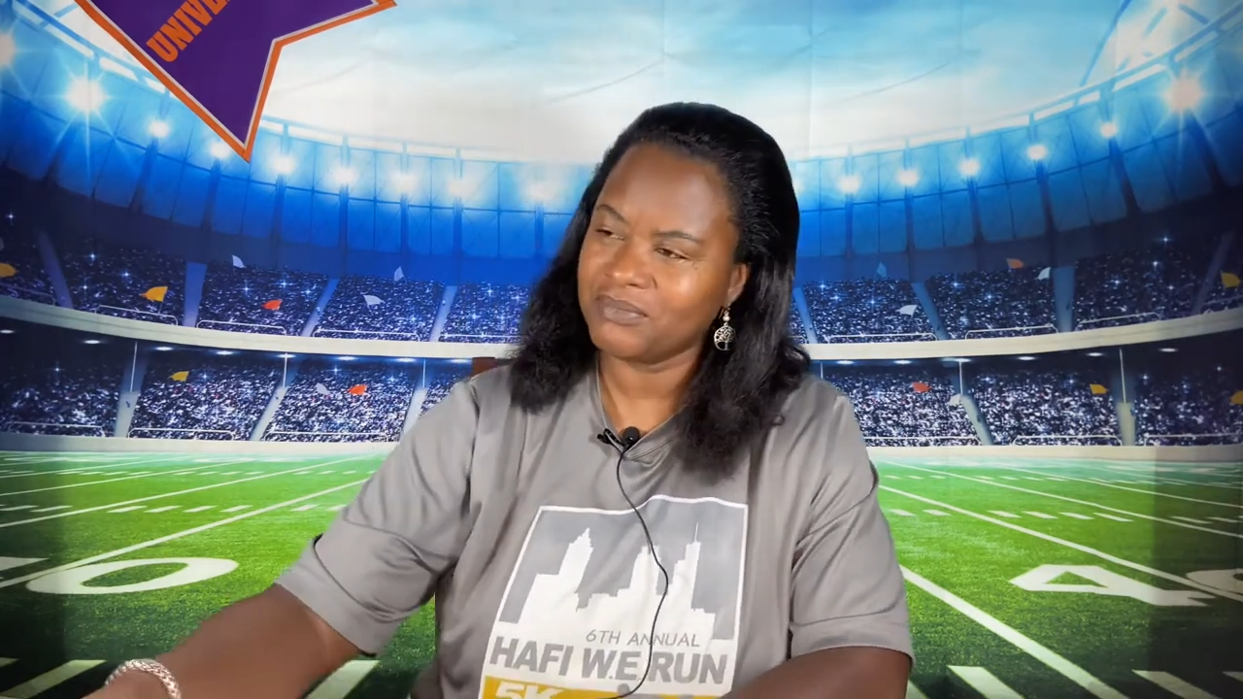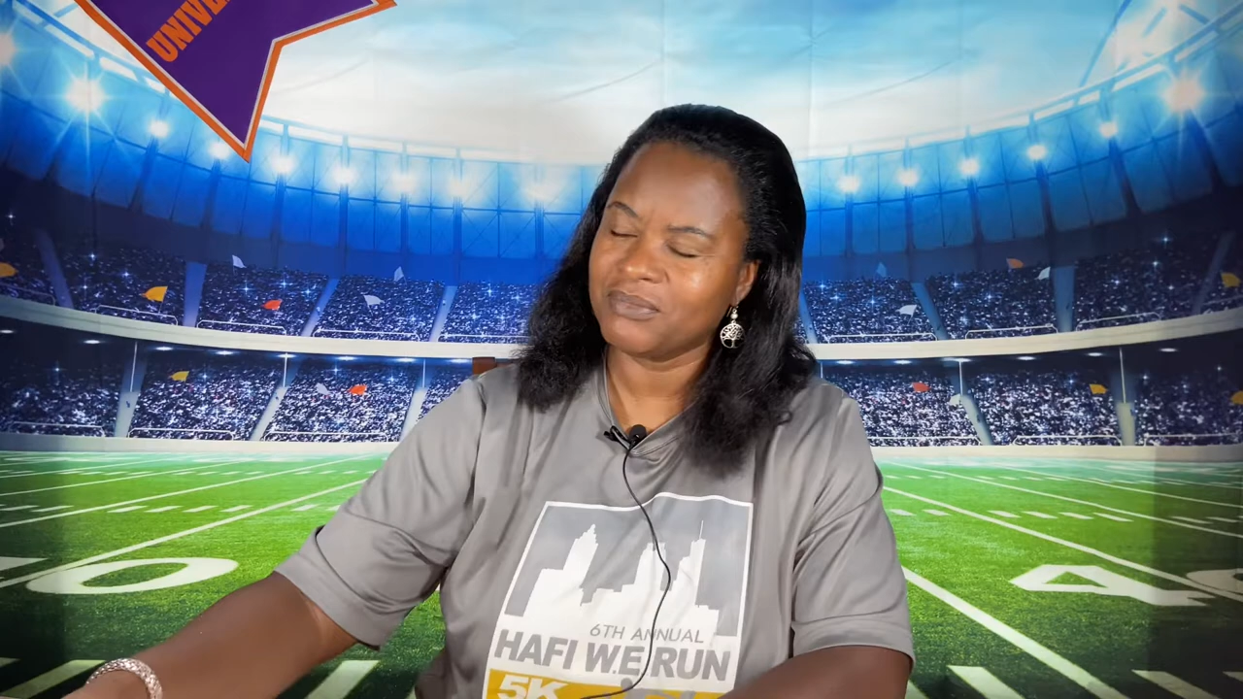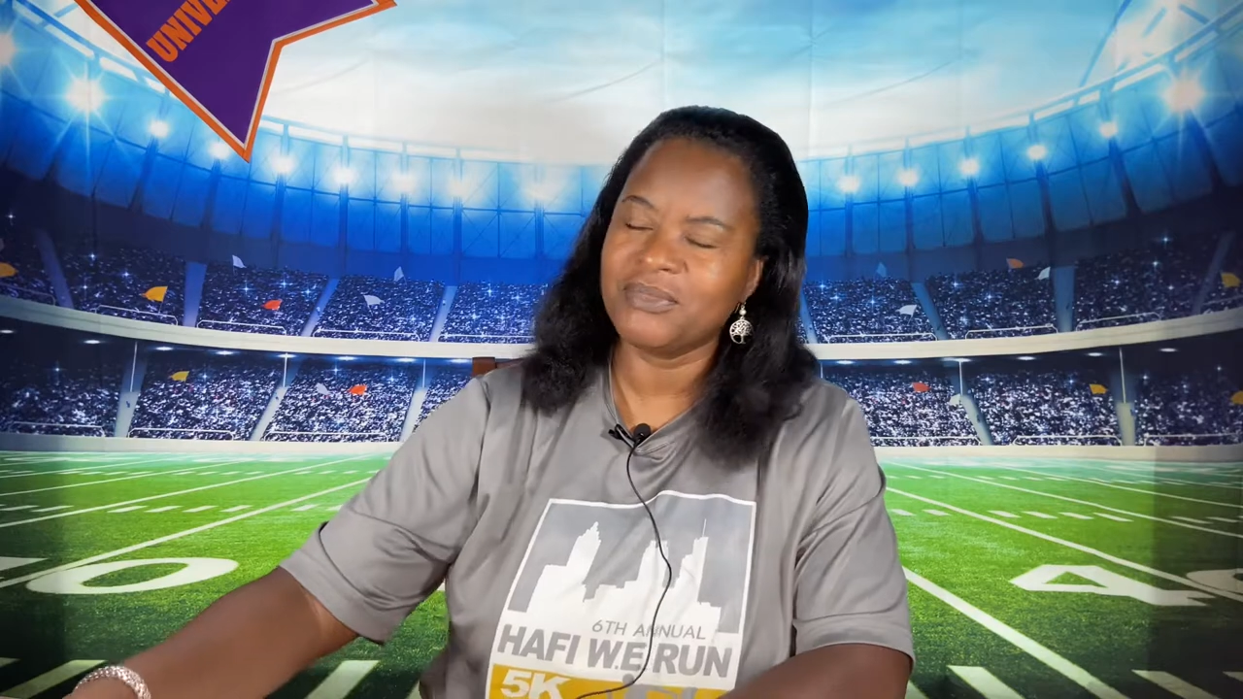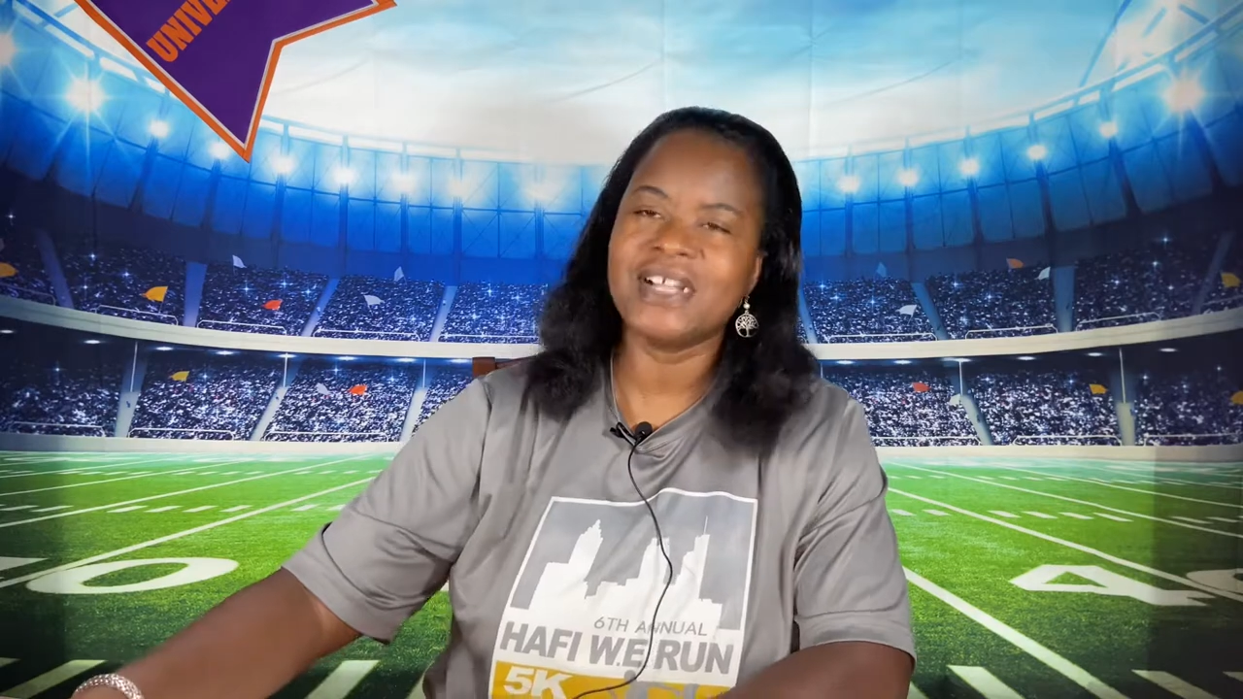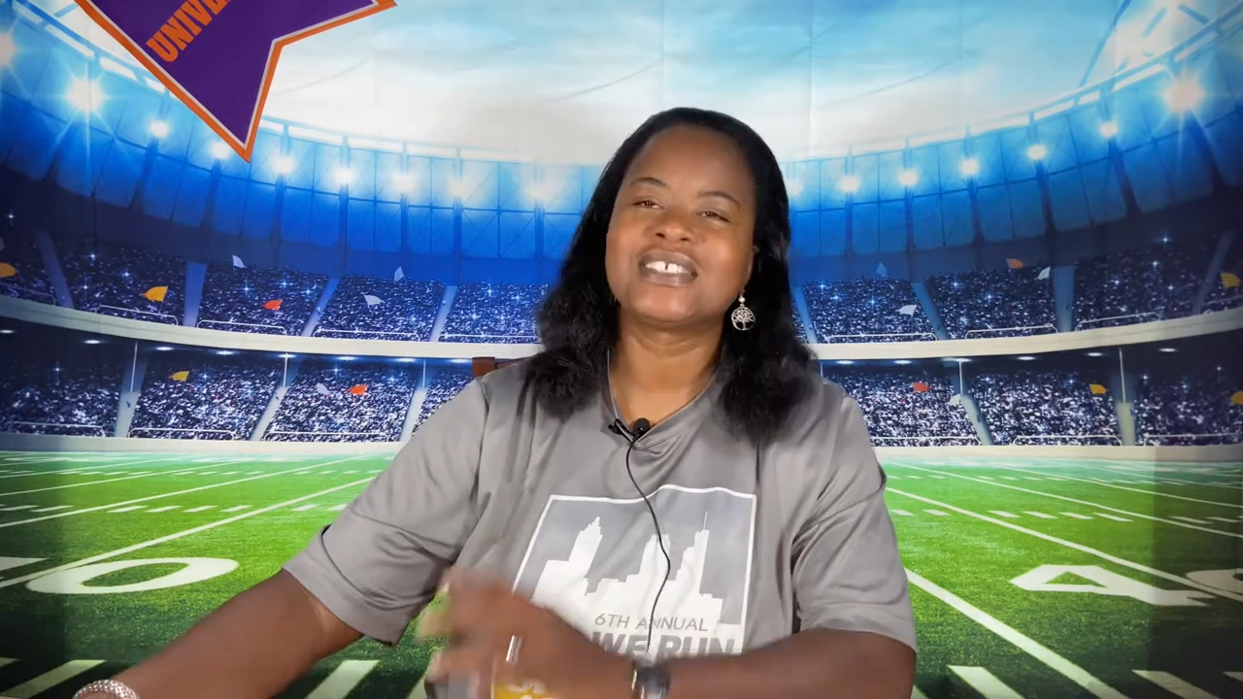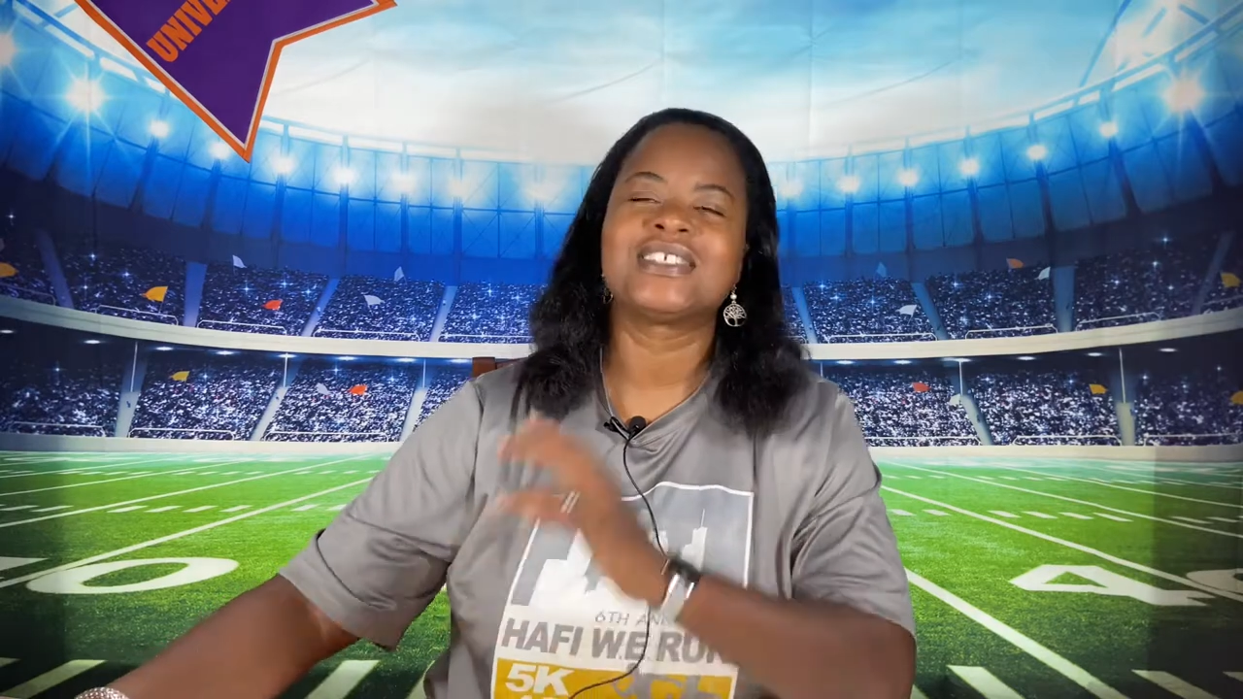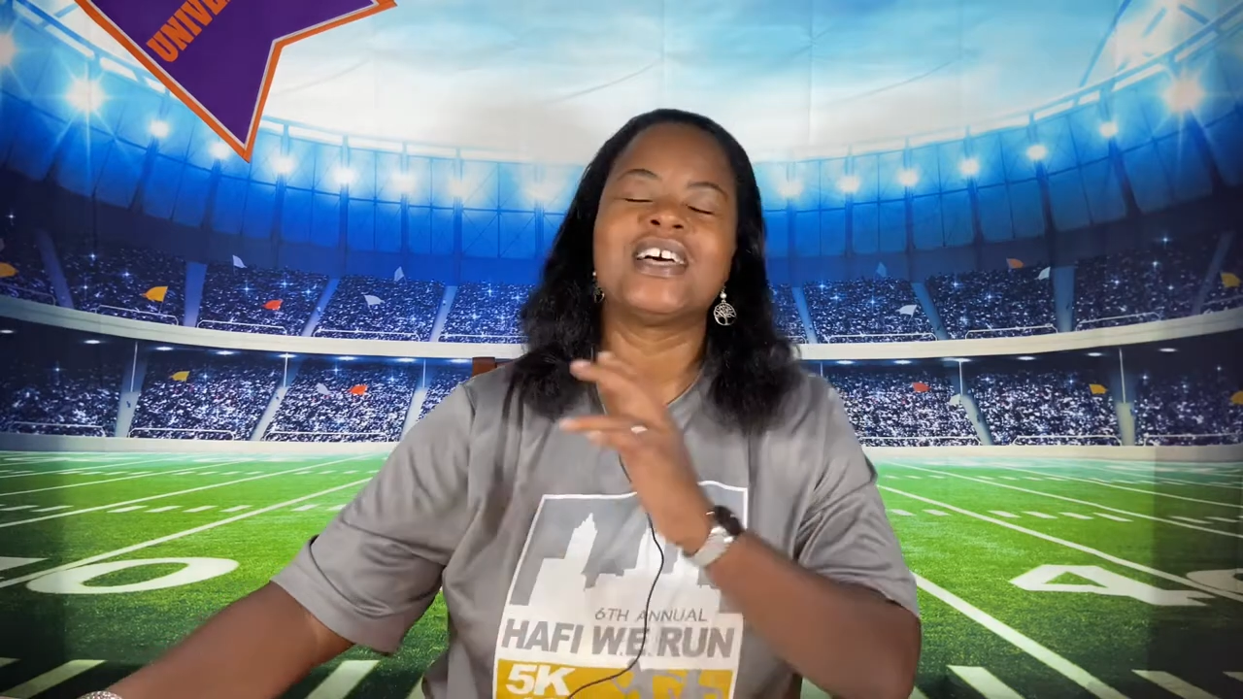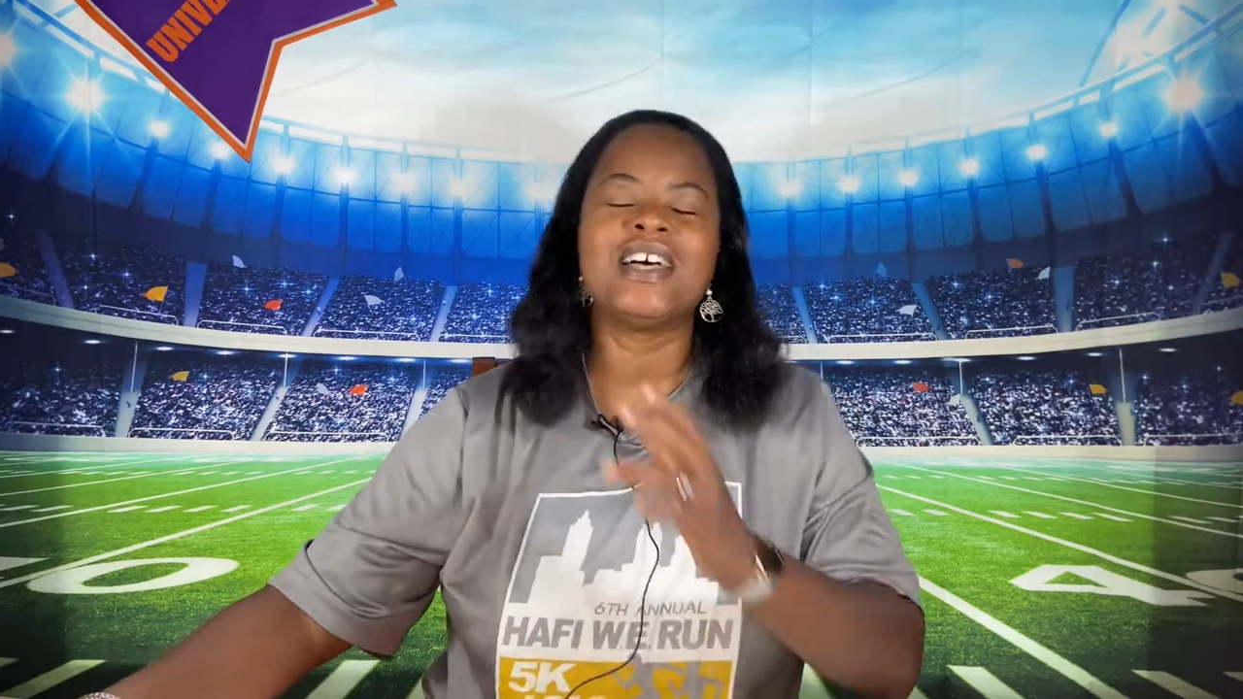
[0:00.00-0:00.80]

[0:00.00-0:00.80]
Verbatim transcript: What's